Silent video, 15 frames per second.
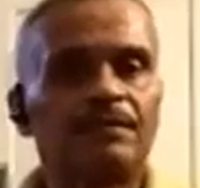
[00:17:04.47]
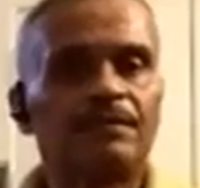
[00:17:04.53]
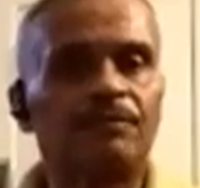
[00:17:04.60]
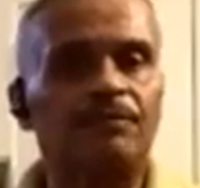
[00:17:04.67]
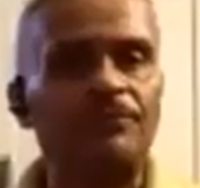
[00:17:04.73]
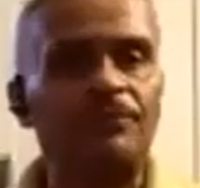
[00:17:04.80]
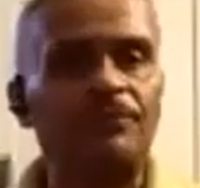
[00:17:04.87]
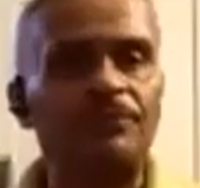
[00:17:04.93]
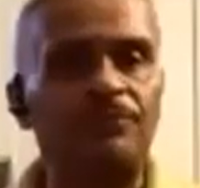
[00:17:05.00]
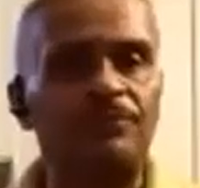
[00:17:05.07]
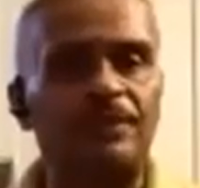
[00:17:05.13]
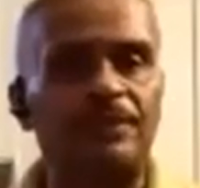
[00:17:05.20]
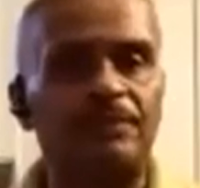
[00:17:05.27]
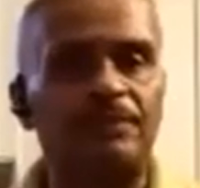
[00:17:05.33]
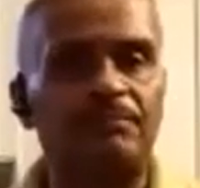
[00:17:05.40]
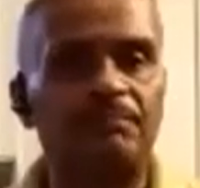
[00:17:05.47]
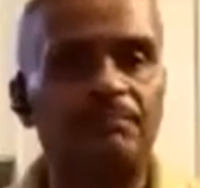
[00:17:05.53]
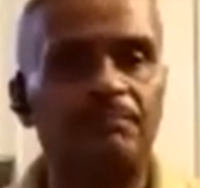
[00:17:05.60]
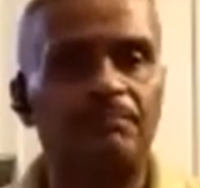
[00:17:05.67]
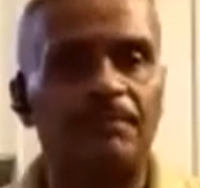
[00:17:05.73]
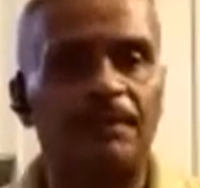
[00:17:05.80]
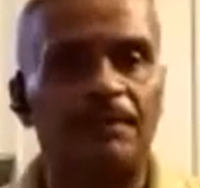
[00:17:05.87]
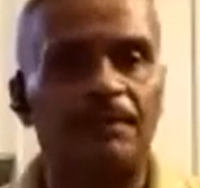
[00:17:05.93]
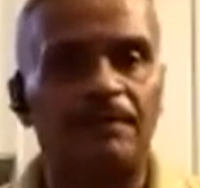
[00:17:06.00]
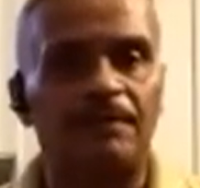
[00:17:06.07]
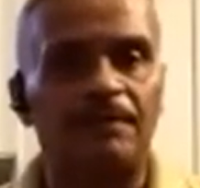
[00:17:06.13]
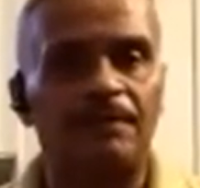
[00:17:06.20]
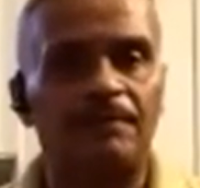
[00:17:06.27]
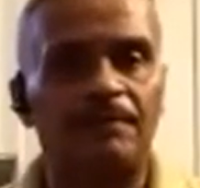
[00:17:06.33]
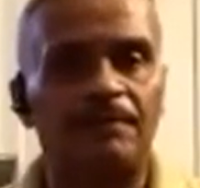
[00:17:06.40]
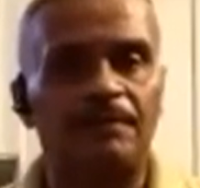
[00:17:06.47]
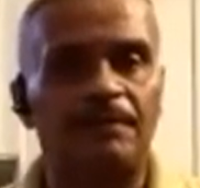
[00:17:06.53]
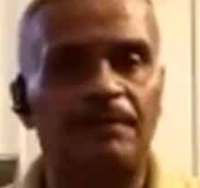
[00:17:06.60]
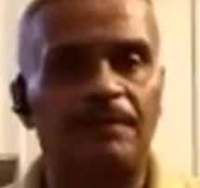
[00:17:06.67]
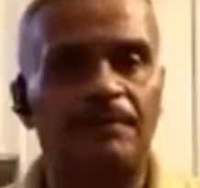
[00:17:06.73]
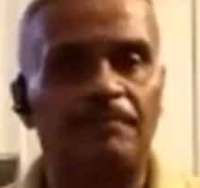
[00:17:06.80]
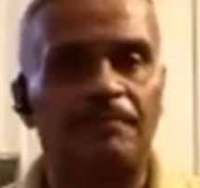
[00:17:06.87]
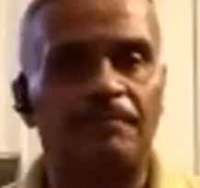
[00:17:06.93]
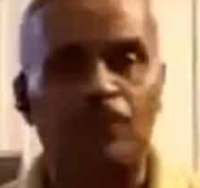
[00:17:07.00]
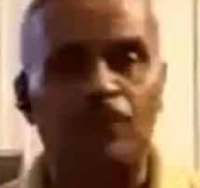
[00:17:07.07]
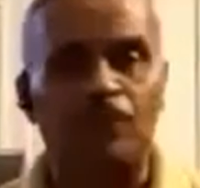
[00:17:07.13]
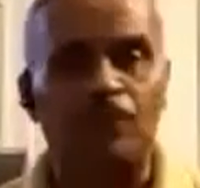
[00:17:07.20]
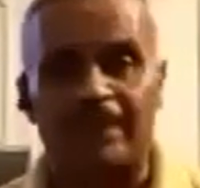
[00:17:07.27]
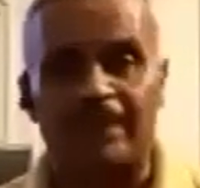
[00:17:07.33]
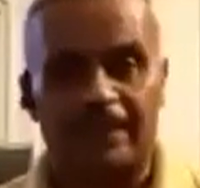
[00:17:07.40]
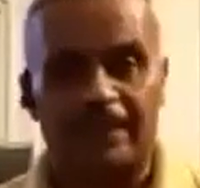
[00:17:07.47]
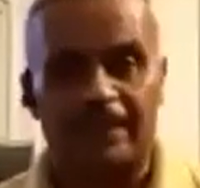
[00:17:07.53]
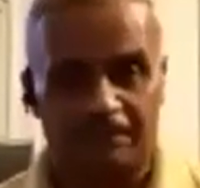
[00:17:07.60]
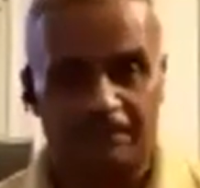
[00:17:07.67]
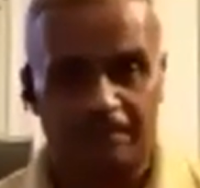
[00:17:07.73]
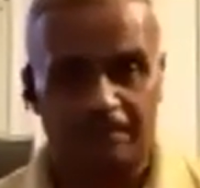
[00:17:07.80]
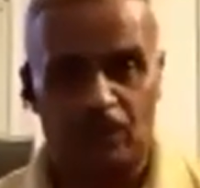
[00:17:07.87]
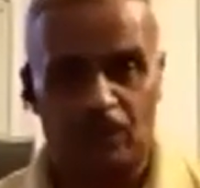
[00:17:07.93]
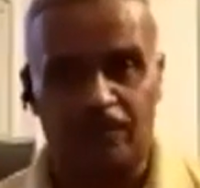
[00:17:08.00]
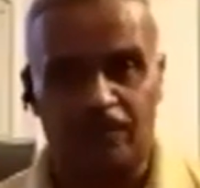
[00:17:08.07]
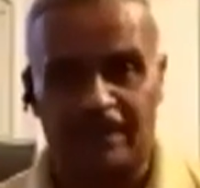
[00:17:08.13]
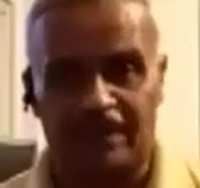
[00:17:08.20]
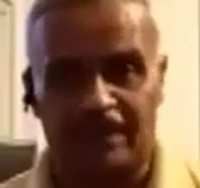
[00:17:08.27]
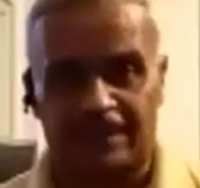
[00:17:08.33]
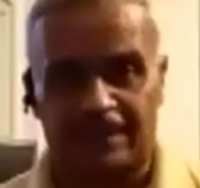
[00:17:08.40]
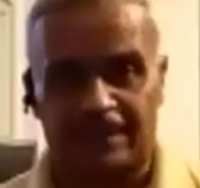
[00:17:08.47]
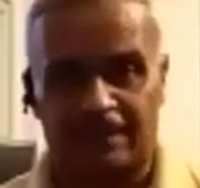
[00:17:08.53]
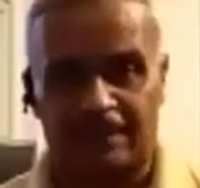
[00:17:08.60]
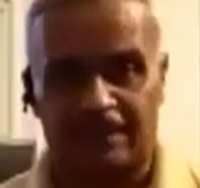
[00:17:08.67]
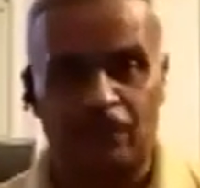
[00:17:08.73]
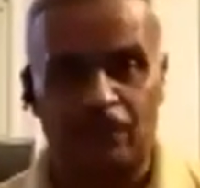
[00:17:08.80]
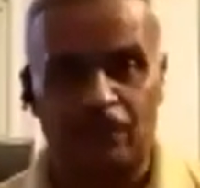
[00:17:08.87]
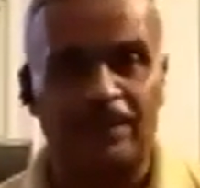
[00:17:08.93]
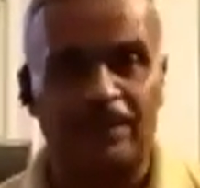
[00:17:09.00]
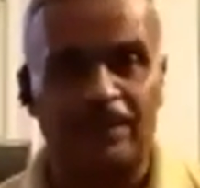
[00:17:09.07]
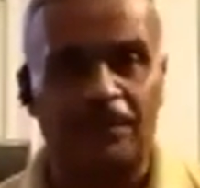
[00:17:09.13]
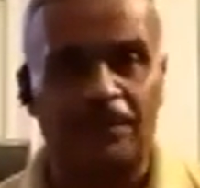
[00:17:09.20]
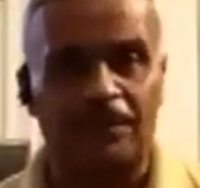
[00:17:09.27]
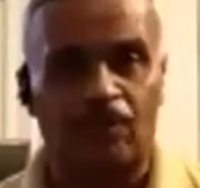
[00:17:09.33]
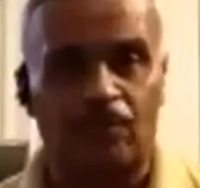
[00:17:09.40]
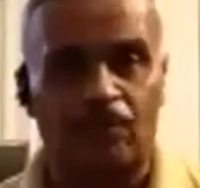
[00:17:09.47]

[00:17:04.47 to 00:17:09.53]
What you're doing is just muting it, muting the note.